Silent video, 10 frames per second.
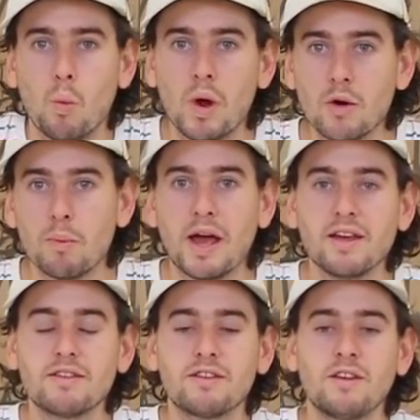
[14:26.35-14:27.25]

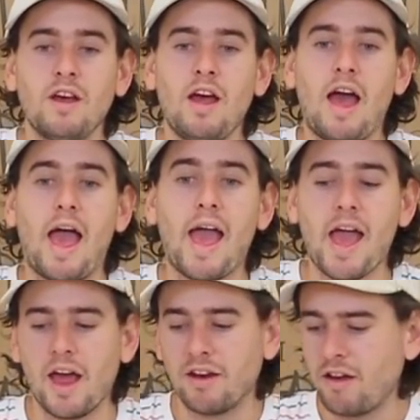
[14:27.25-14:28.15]
Wheelbase
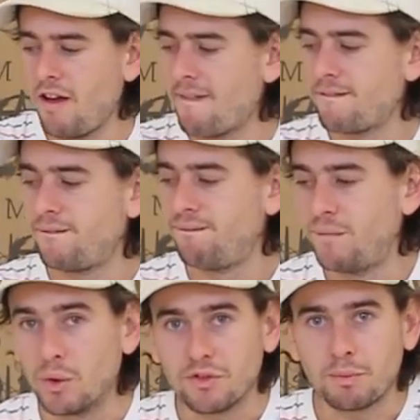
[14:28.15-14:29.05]
and
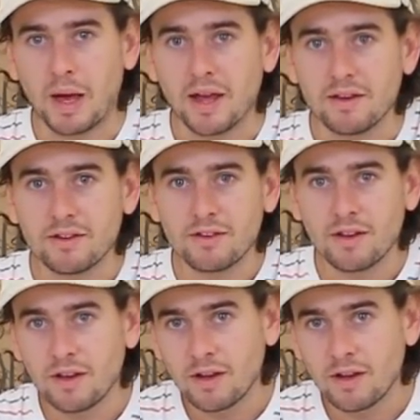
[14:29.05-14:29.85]
foot space.